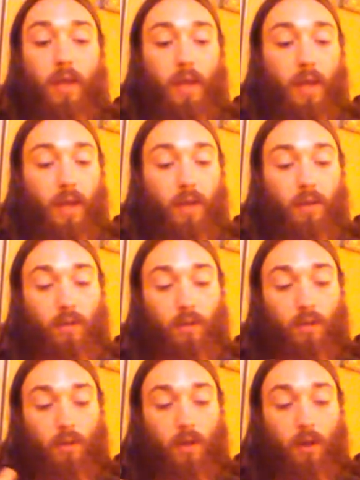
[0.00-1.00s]
And
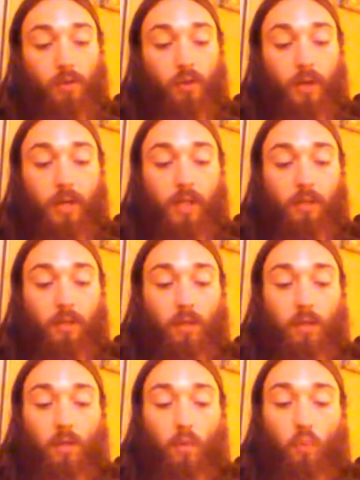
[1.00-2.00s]
contrary
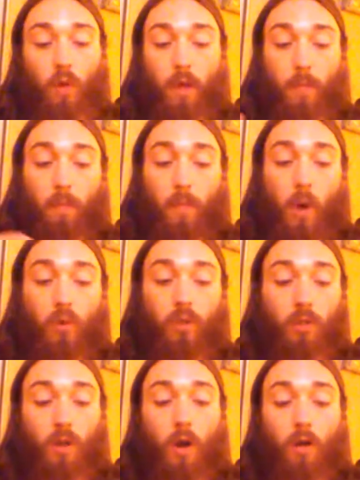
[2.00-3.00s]
to what
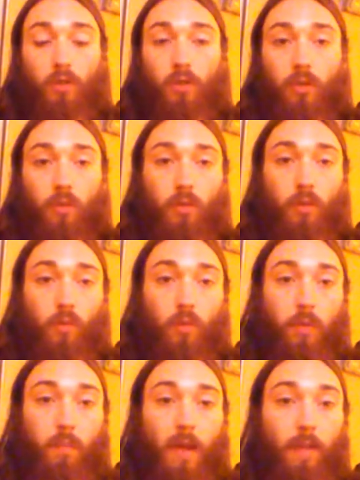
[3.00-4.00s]
most archers
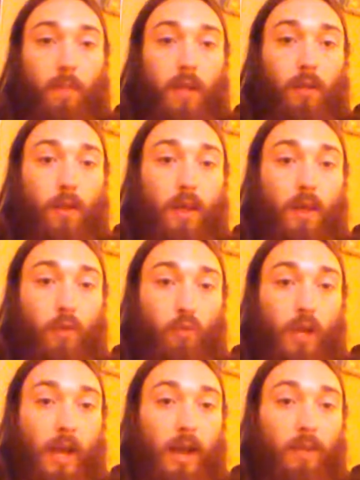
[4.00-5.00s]
would have been like in
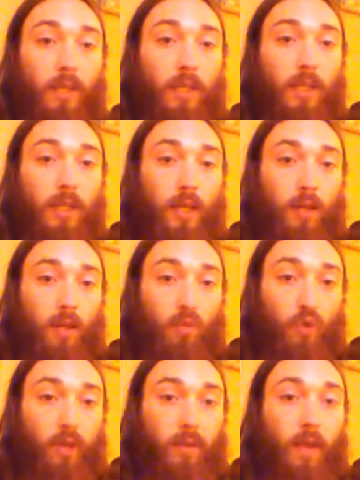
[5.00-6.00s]
reality and
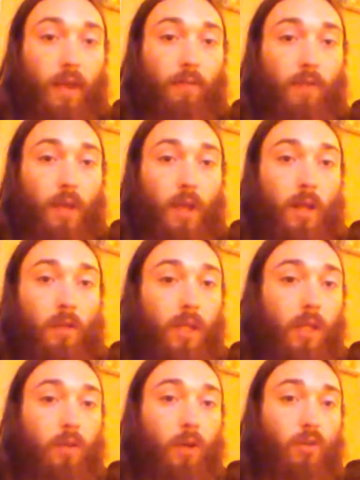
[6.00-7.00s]
in real life,
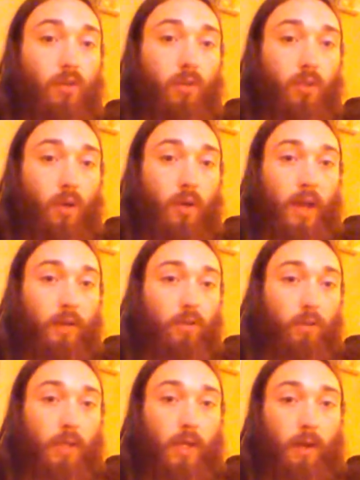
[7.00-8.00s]
these archers don't
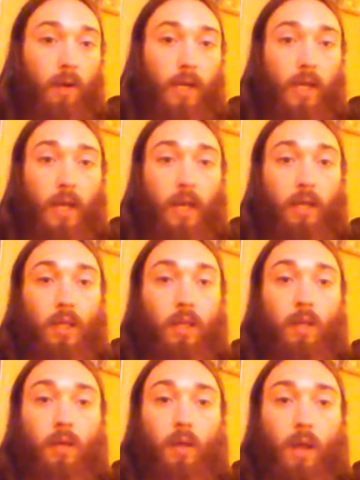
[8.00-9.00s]
actually carry any
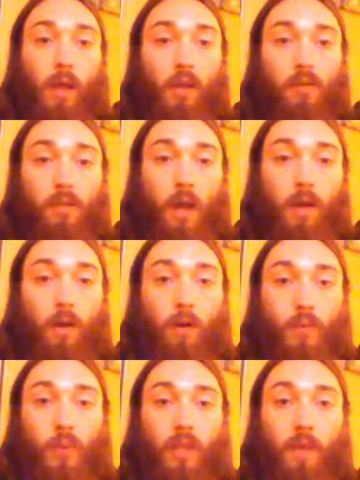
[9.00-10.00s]

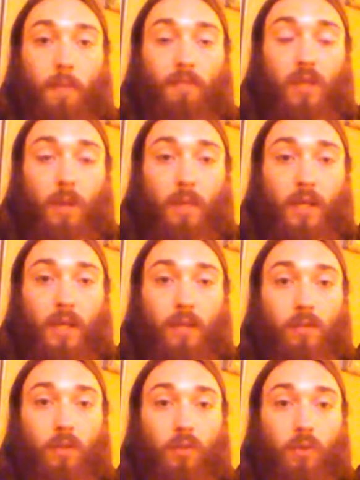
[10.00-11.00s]
sidearms with them if somebody
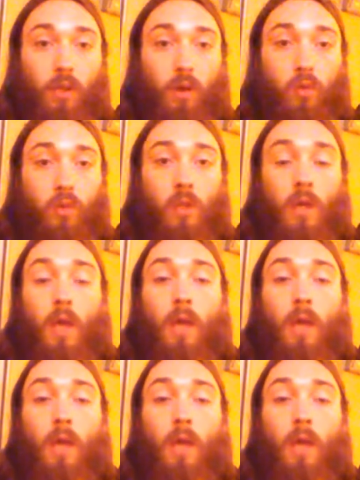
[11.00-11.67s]
gets too close.